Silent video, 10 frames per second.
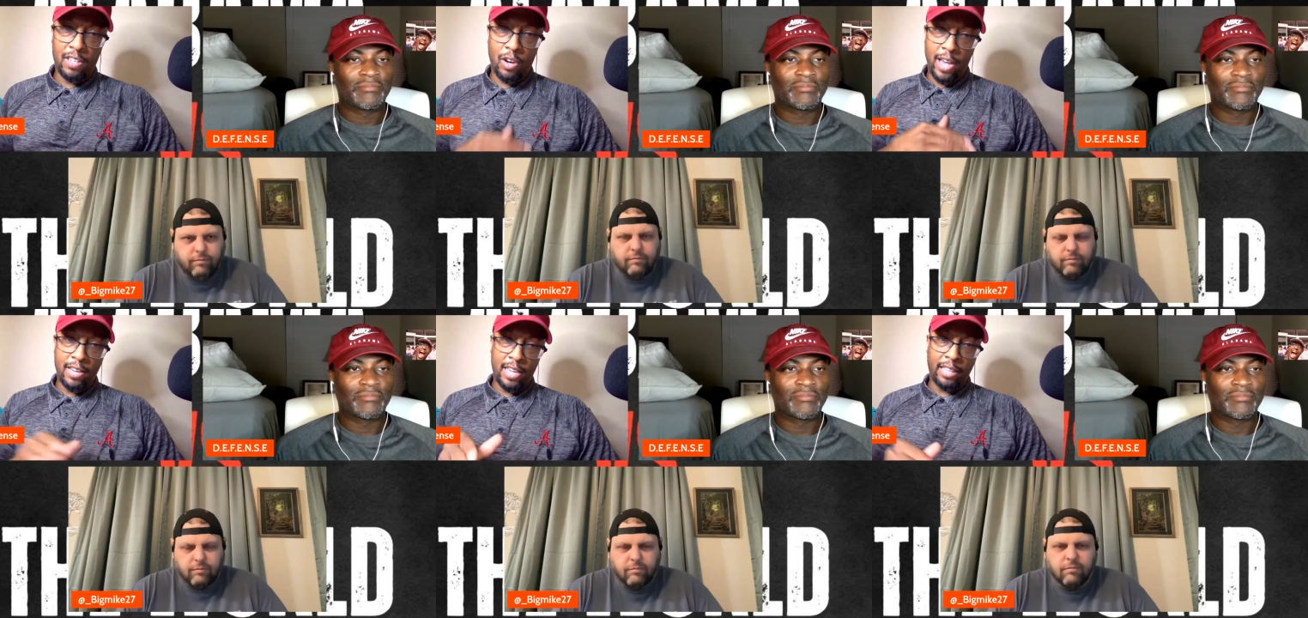Speaker 1: to go
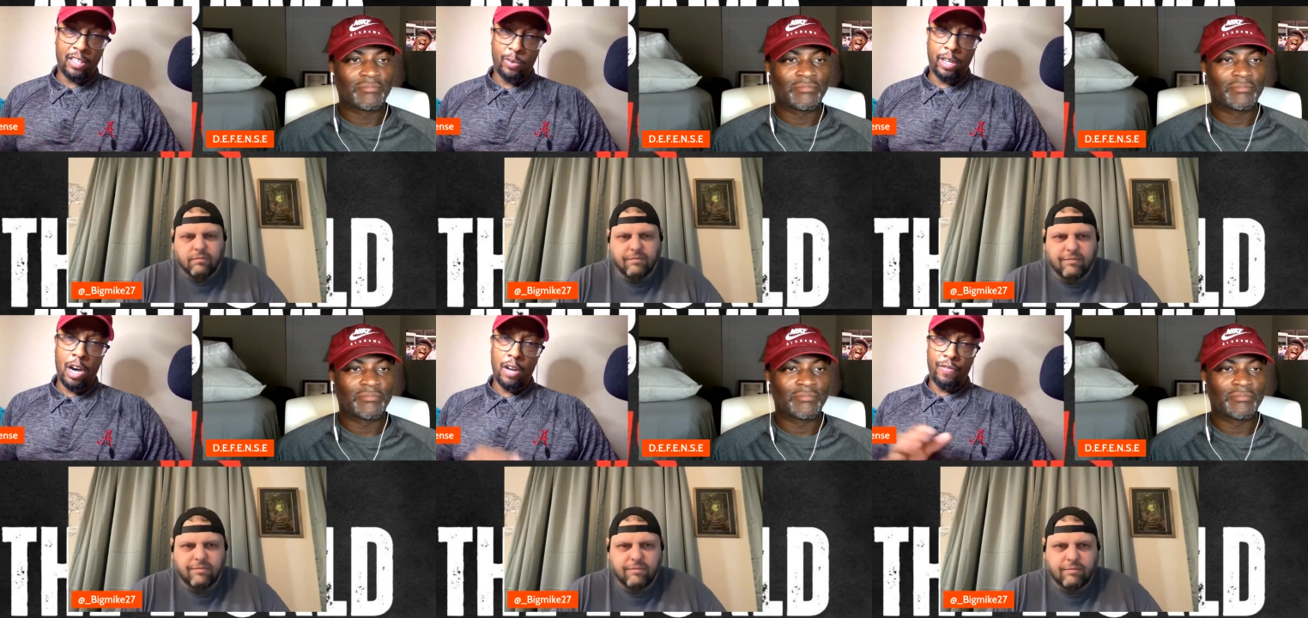ahead and take this
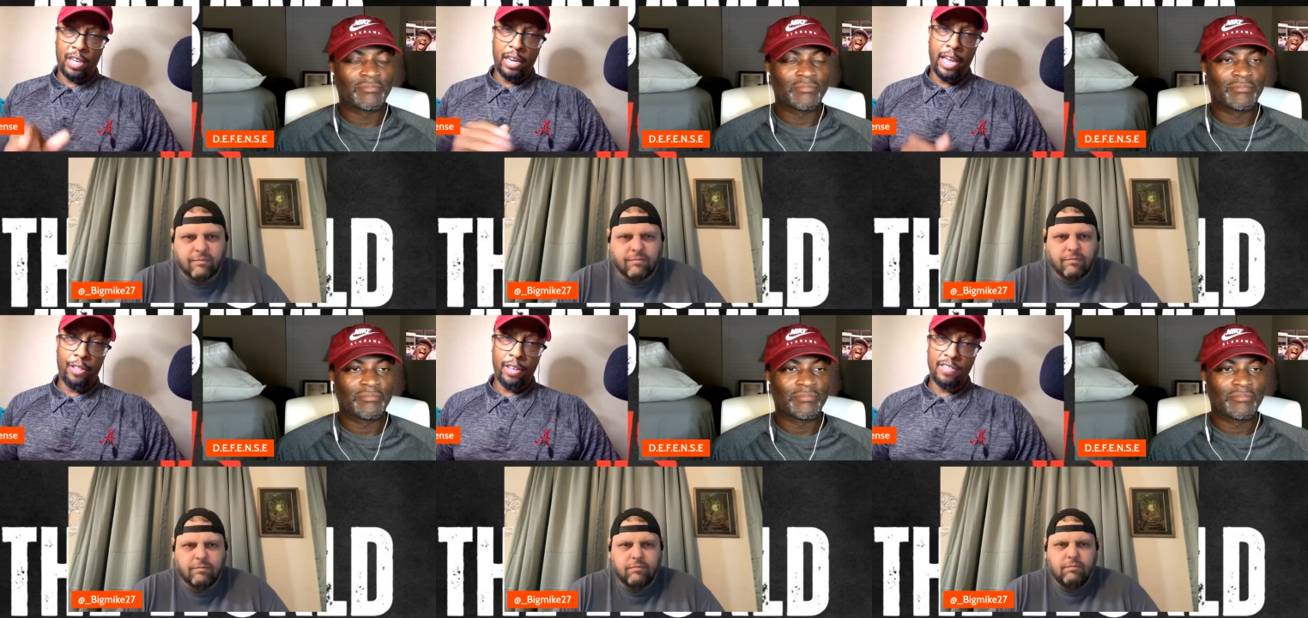week off, get
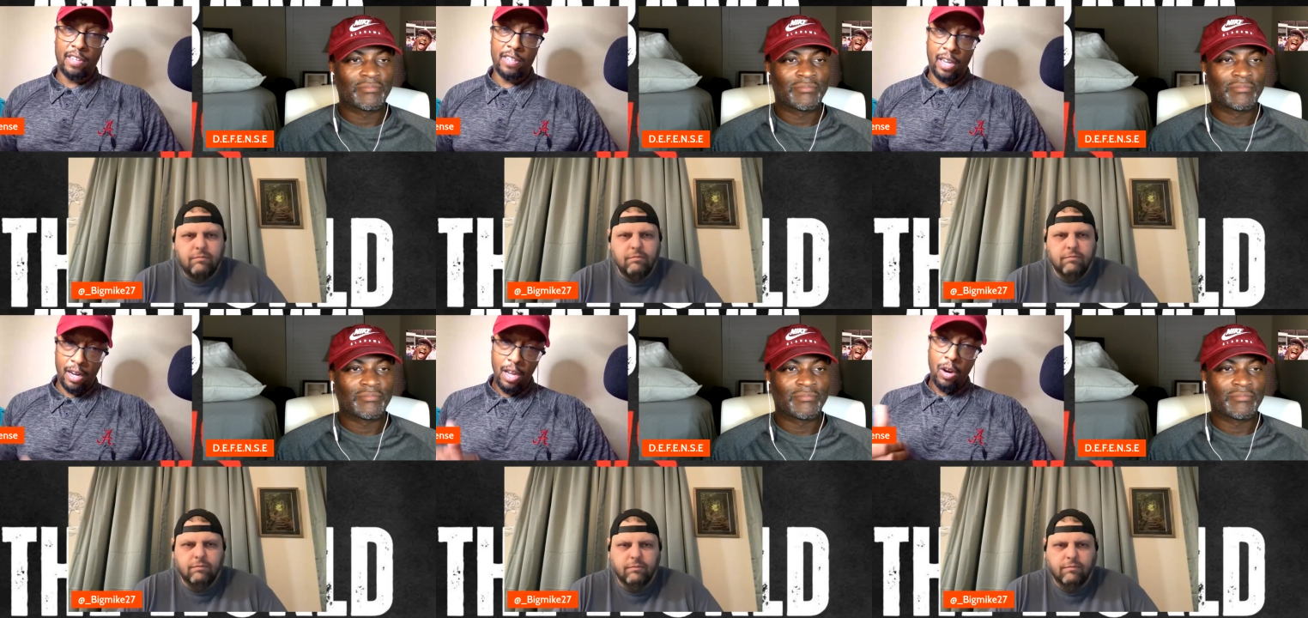healthy, as they
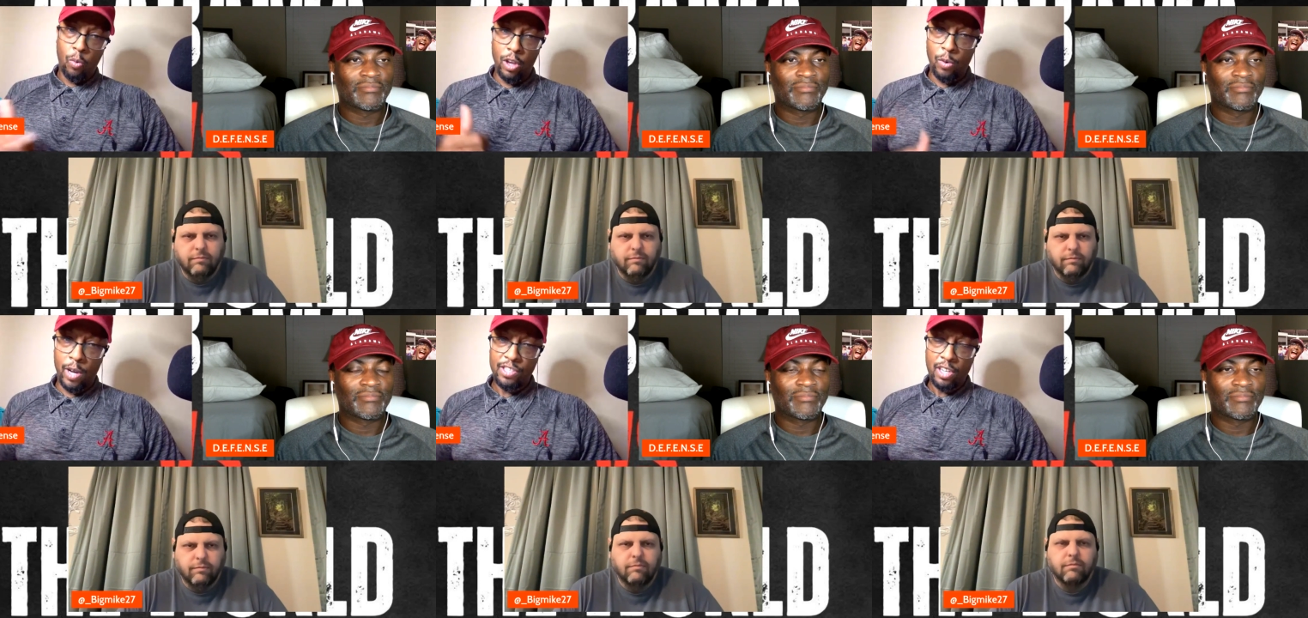said. We're
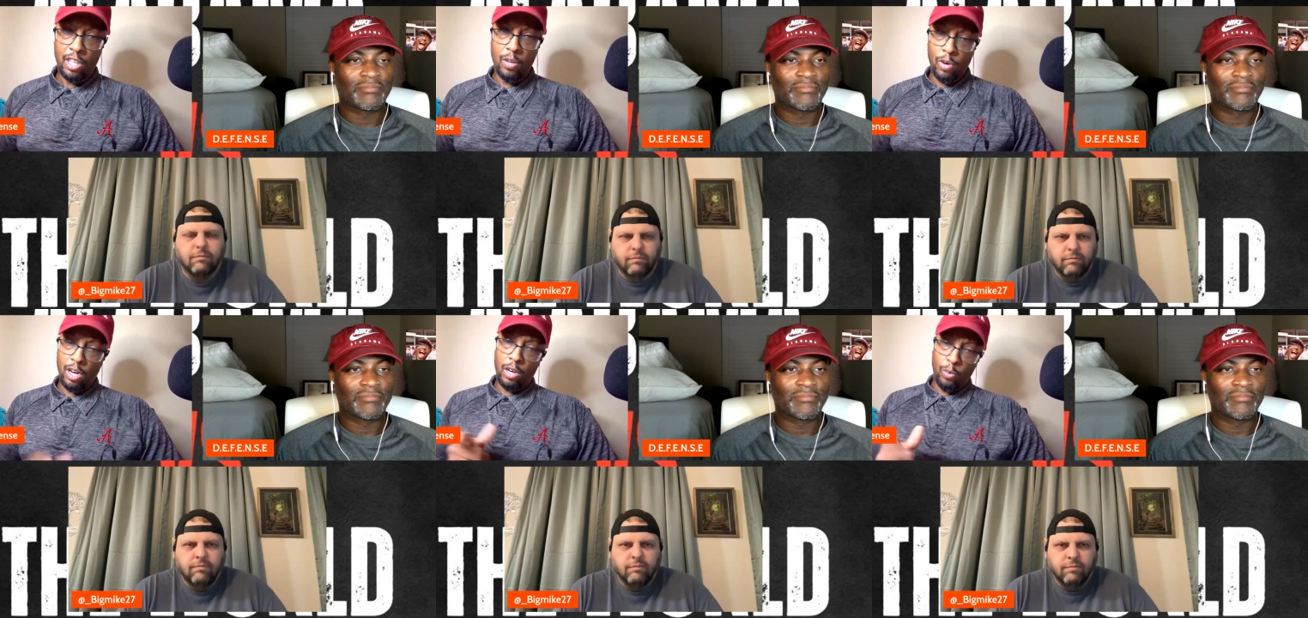the ones that need the
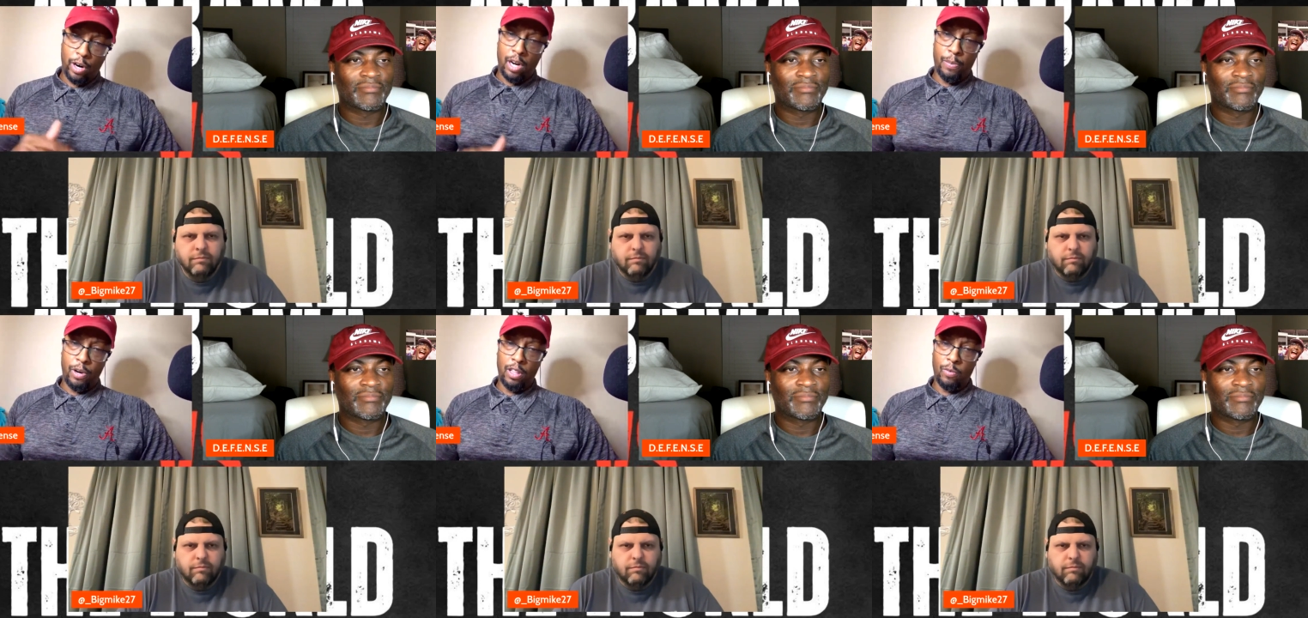work. We're going to
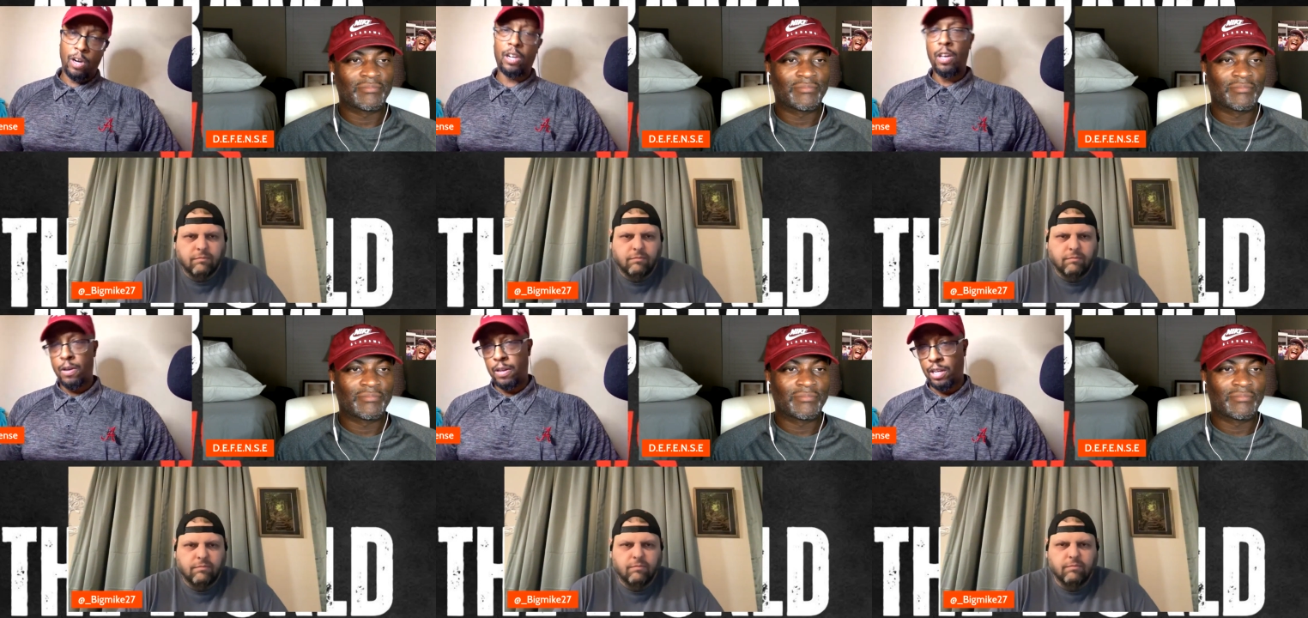put in the work.
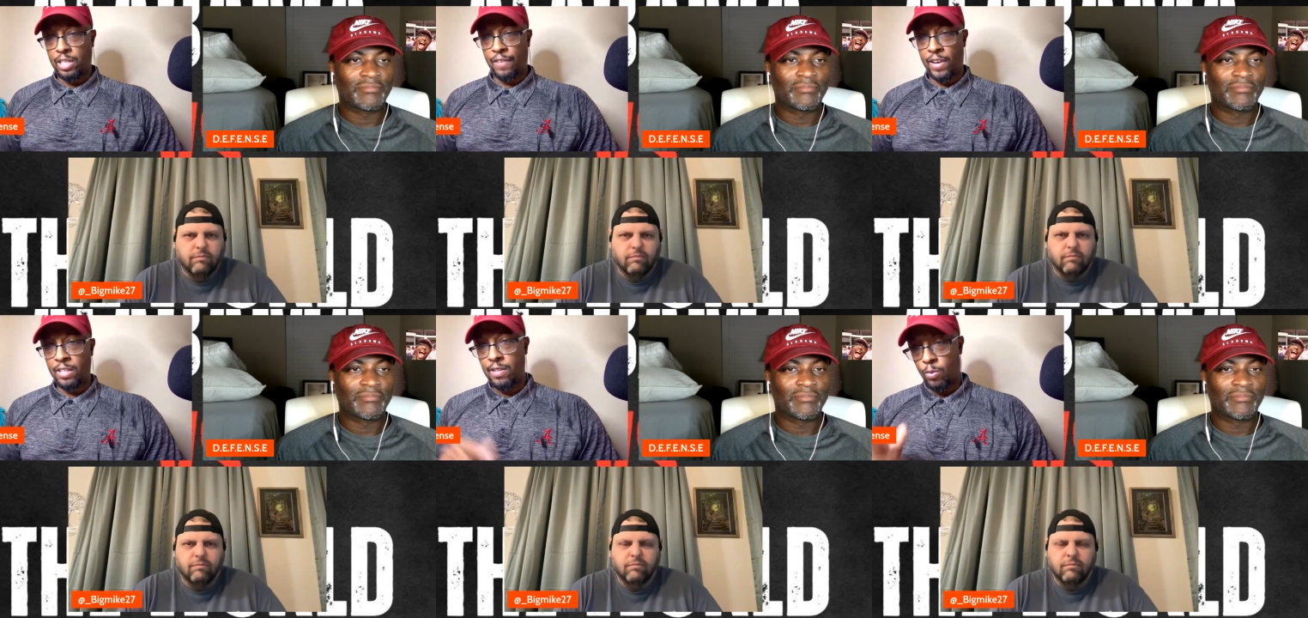
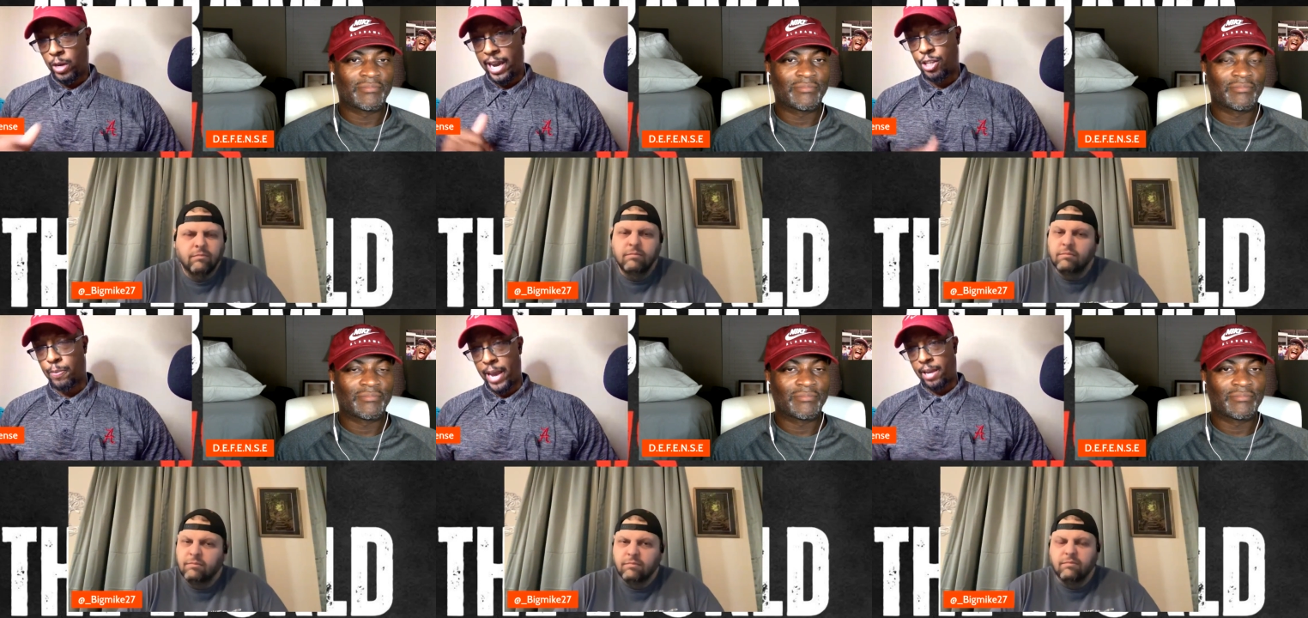Defense, we
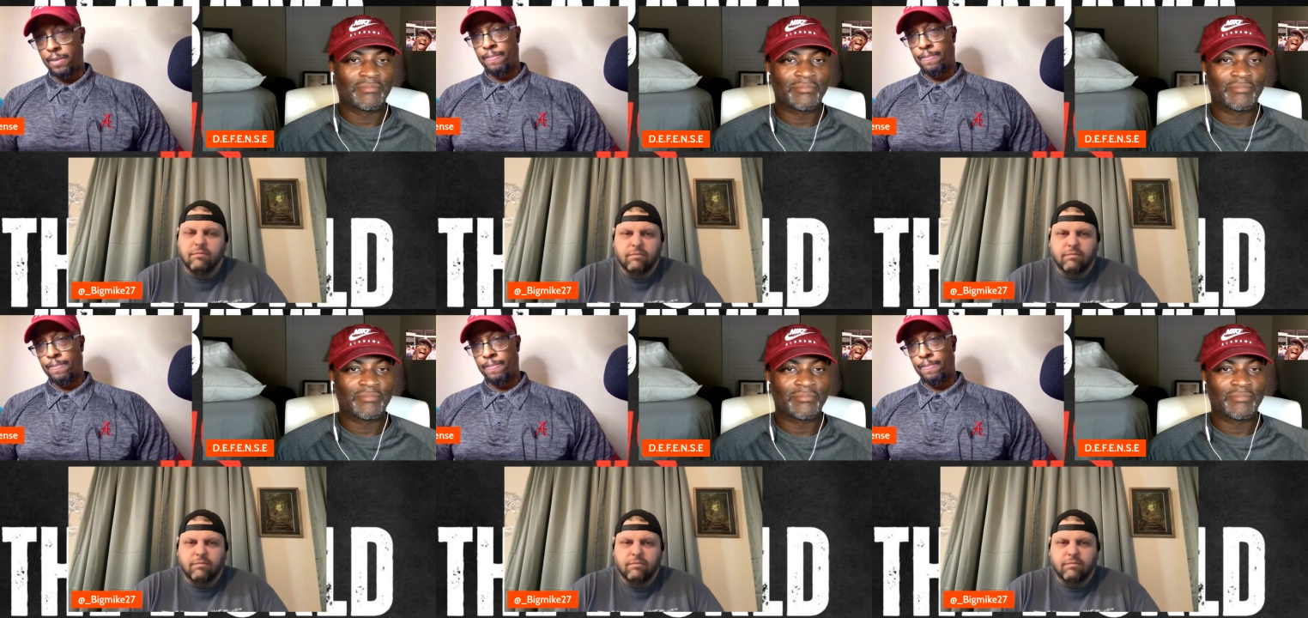got your back.